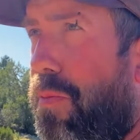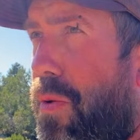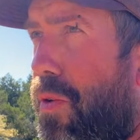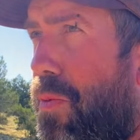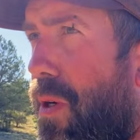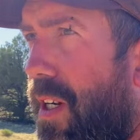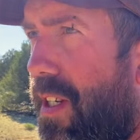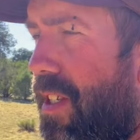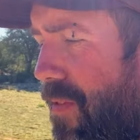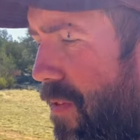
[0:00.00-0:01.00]
poop I
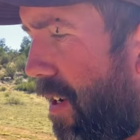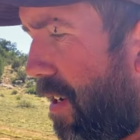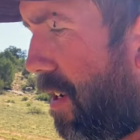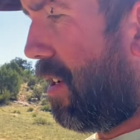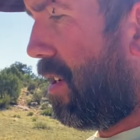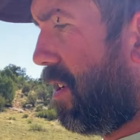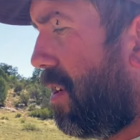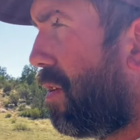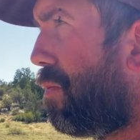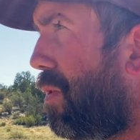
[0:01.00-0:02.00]
just found,
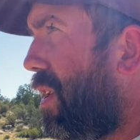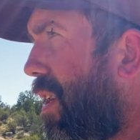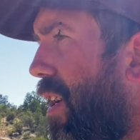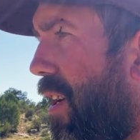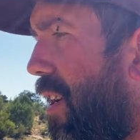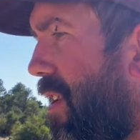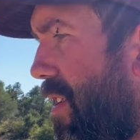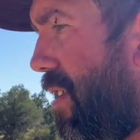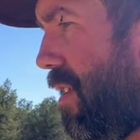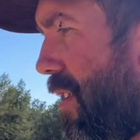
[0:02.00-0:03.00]
but
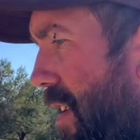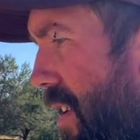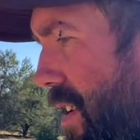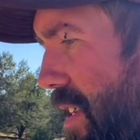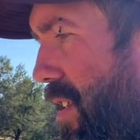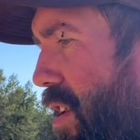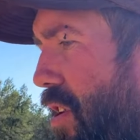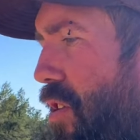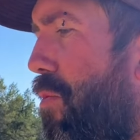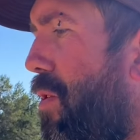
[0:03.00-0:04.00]
it's got a
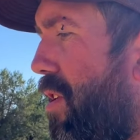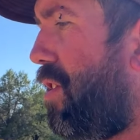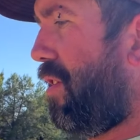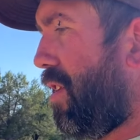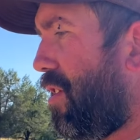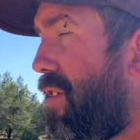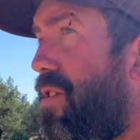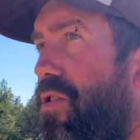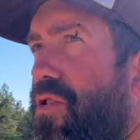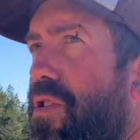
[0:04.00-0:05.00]
whole bunch of those
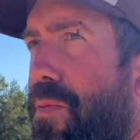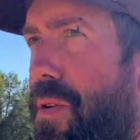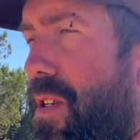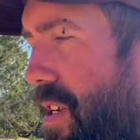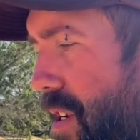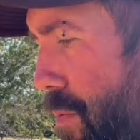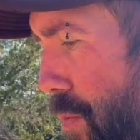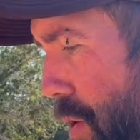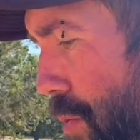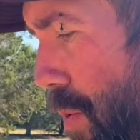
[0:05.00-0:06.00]
junipers in the
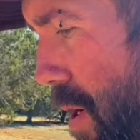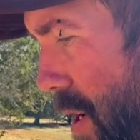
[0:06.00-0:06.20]
poop.